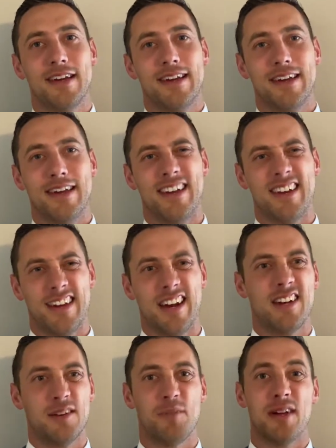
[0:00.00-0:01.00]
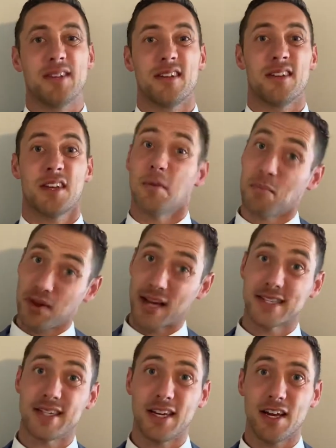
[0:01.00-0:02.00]
it kind of depends on the
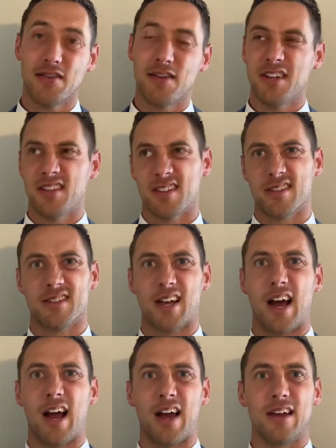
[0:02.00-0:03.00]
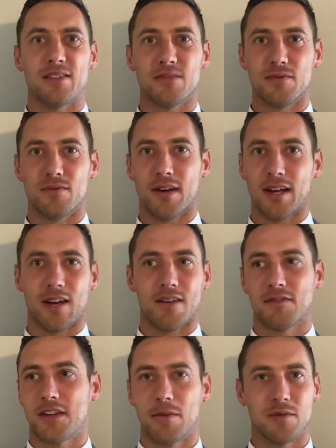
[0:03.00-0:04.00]
complexity of it, the size, what kind
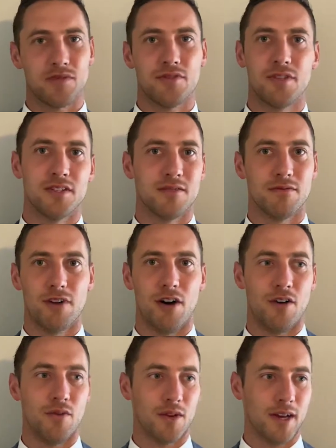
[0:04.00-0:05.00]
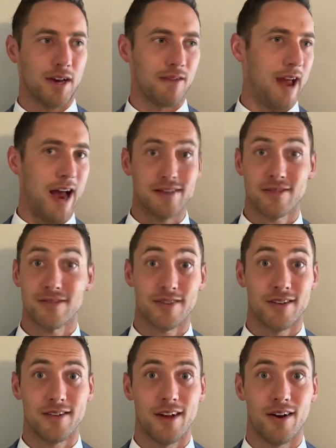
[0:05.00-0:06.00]
of chemistry is involved, what kind of hazards
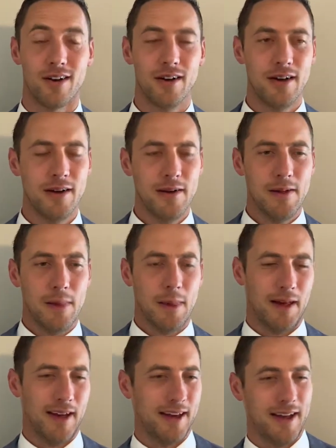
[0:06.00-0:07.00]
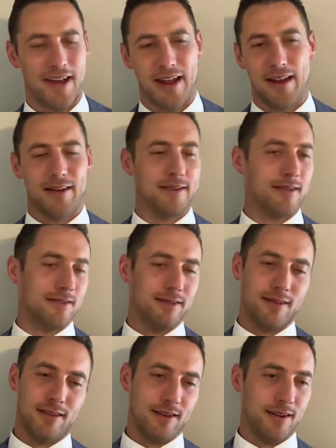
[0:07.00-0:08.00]
are there. And
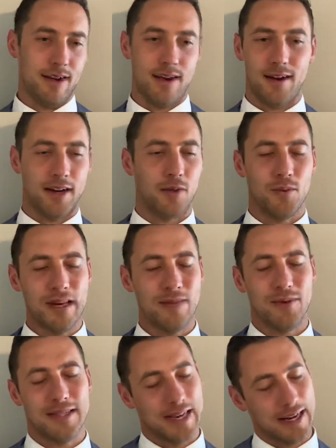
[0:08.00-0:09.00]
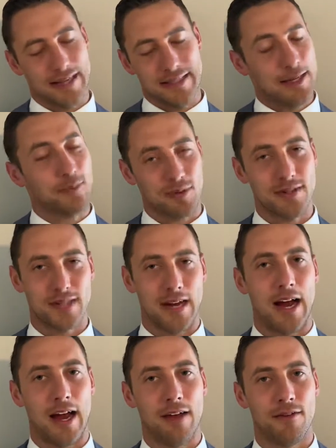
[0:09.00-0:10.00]
again, we take a deeper
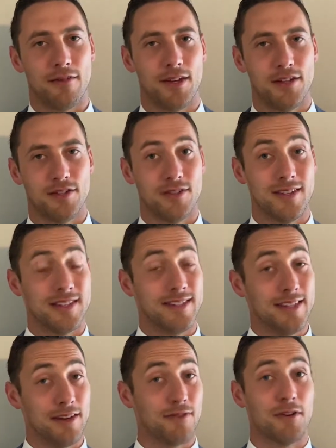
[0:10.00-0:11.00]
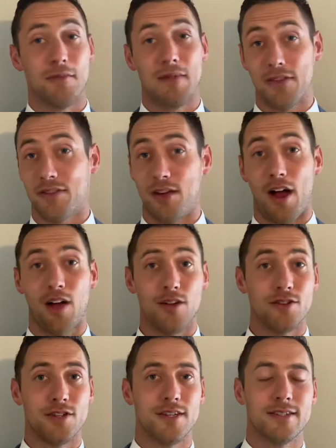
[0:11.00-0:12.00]
dive into the different
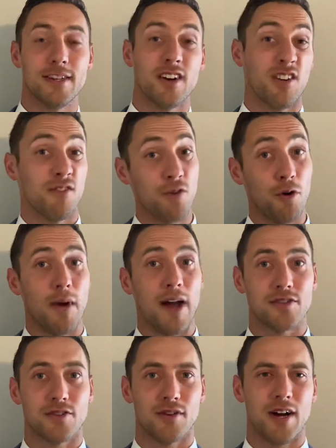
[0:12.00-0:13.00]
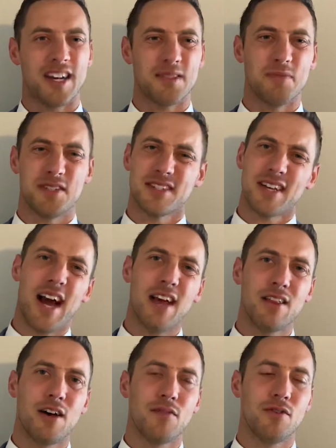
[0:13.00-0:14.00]
methodologies in our full master class, but just high
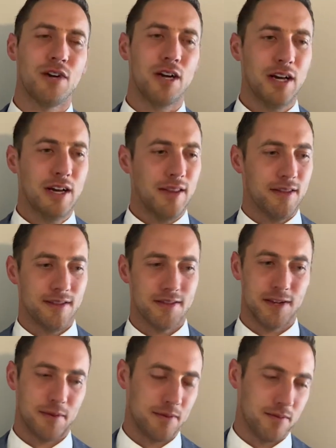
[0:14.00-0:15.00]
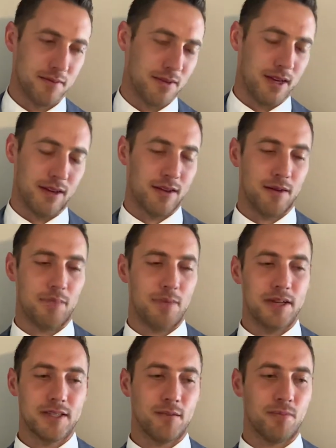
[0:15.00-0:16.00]
level, some like the
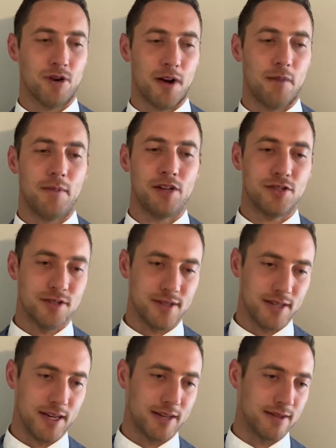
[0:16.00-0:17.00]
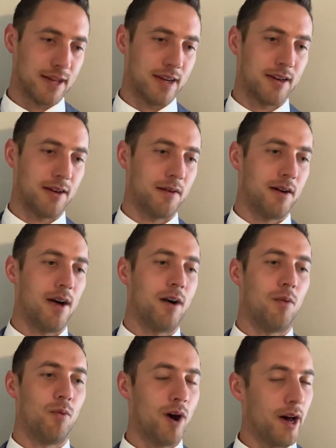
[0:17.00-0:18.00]
PSM program mentions things like a
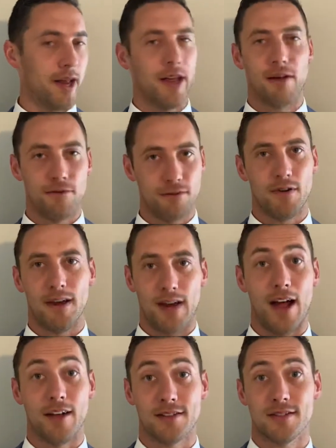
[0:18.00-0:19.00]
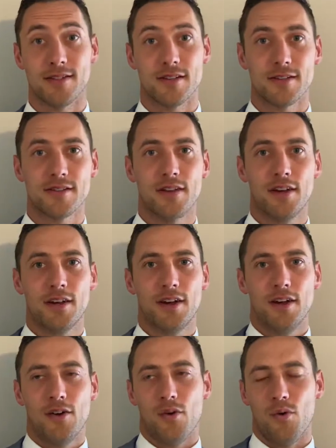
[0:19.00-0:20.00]
what if analysis
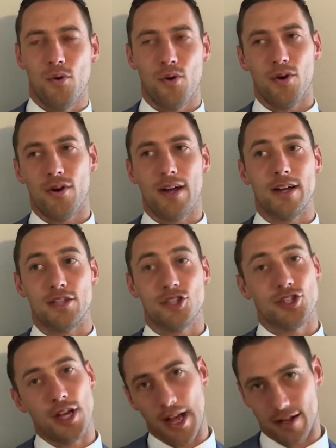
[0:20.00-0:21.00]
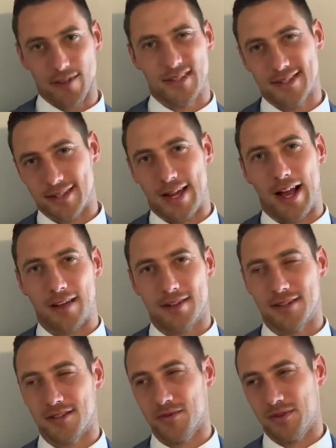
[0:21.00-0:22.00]
or a checklist
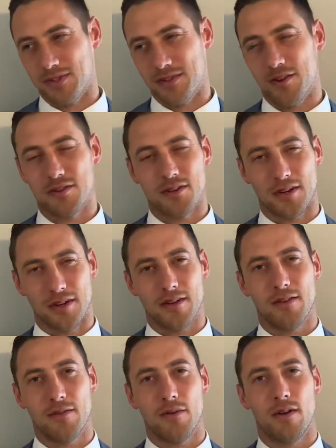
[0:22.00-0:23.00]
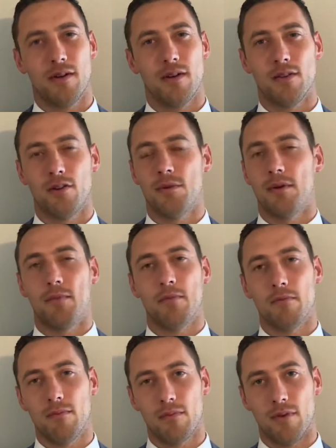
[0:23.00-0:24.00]
analysis, which those are a little bit
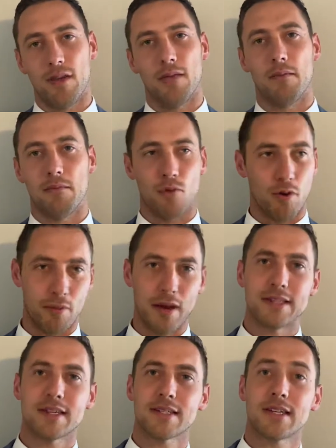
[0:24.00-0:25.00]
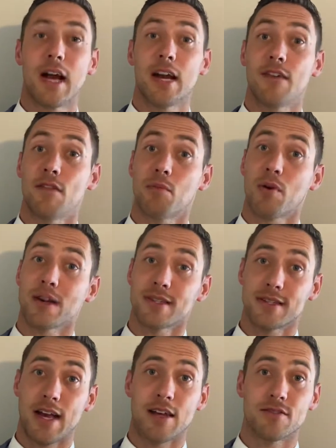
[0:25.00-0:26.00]
on the more basic side of a process
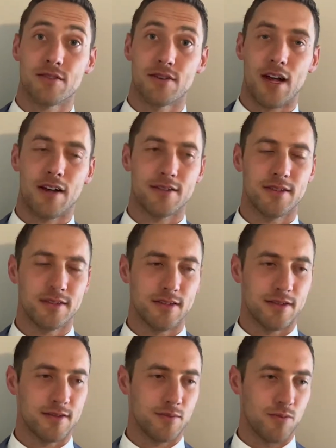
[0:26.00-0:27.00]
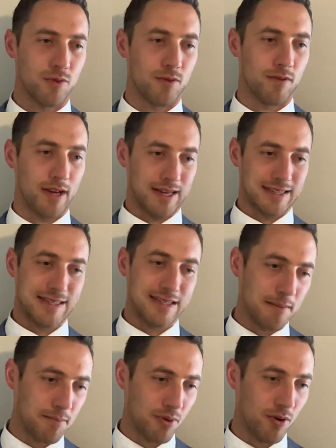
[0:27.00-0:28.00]
hazard analysis. It's more of like a
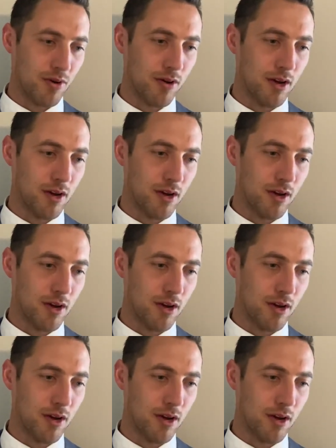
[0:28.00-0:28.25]
simple